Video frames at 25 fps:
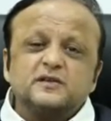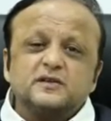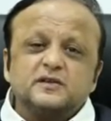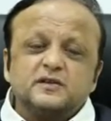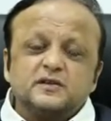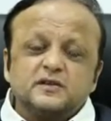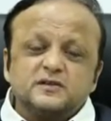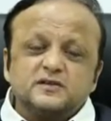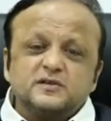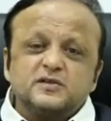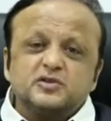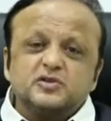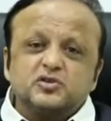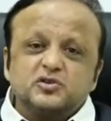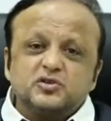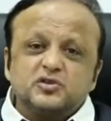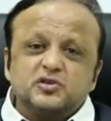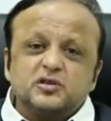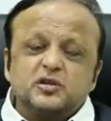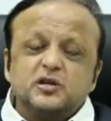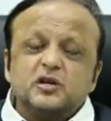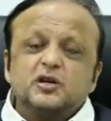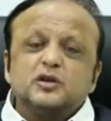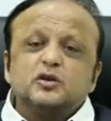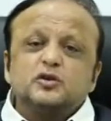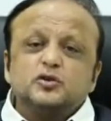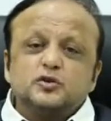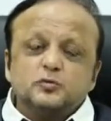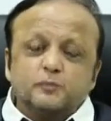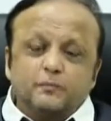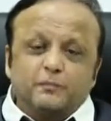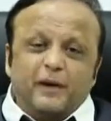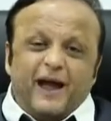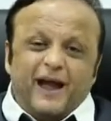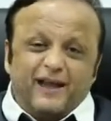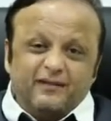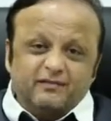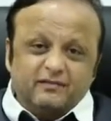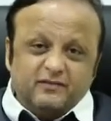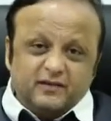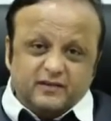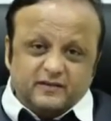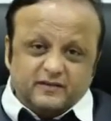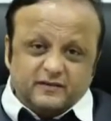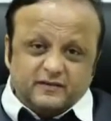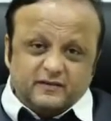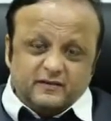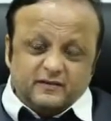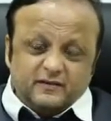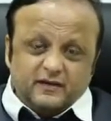decision to ban
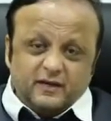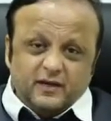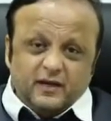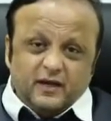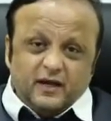this,